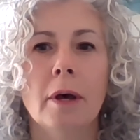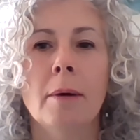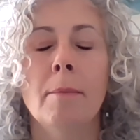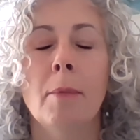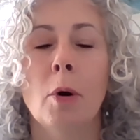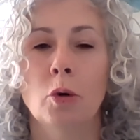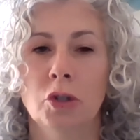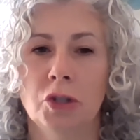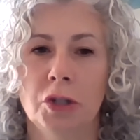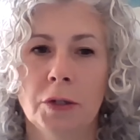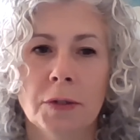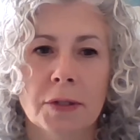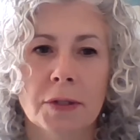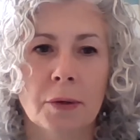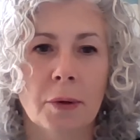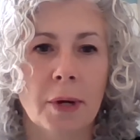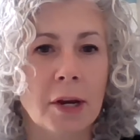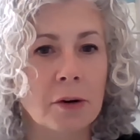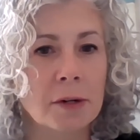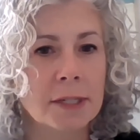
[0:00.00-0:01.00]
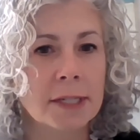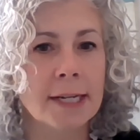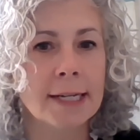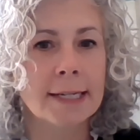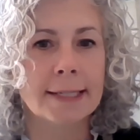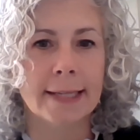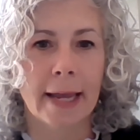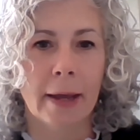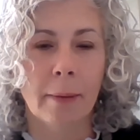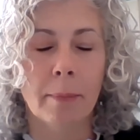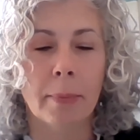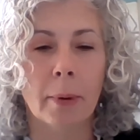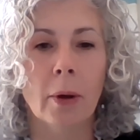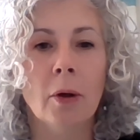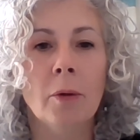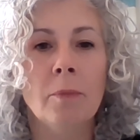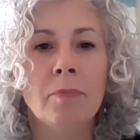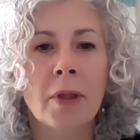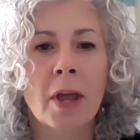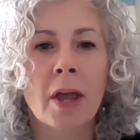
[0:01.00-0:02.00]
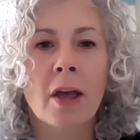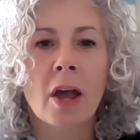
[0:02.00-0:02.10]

emotions. So here's an example.